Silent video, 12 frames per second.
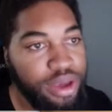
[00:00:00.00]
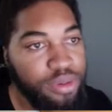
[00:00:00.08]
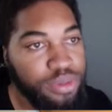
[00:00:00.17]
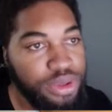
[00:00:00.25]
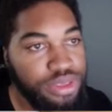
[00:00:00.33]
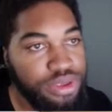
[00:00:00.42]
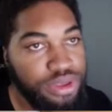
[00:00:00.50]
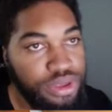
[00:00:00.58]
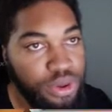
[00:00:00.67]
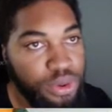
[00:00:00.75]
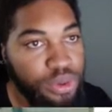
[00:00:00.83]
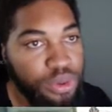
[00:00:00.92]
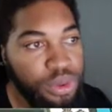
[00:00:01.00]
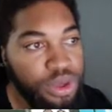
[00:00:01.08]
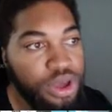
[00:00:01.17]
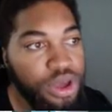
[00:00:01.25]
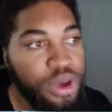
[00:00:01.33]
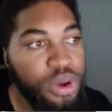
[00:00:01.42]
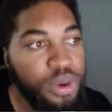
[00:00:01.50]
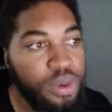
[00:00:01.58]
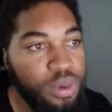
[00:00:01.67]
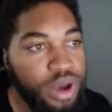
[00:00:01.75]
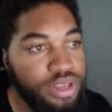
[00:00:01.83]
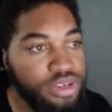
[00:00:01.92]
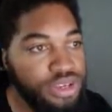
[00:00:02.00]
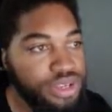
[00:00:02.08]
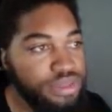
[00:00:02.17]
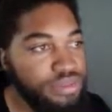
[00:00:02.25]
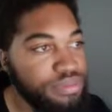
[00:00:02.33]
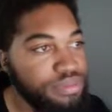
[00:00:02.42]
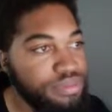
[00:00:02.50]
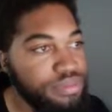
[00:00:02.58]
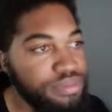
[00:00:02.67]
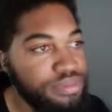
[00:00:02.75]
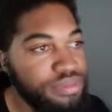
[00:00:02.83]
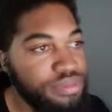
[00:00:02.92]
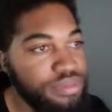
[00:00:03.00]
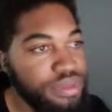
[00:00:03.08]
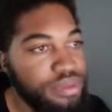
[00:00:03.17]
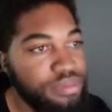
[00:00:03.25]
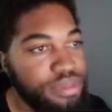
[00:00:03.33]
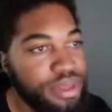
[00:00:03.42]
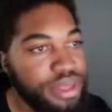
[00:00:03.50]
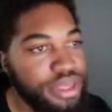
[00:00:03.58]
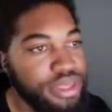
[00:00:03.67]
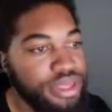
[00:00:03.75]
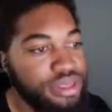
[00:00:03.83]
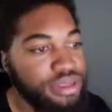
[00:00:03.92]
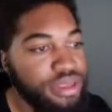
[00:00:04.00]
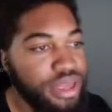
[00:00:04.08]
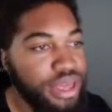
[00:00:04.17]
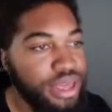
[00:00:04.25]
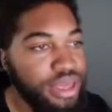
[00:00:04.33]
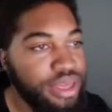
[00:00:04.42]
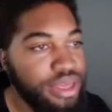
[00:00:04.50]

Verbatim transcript: I went to go watch it, but it's like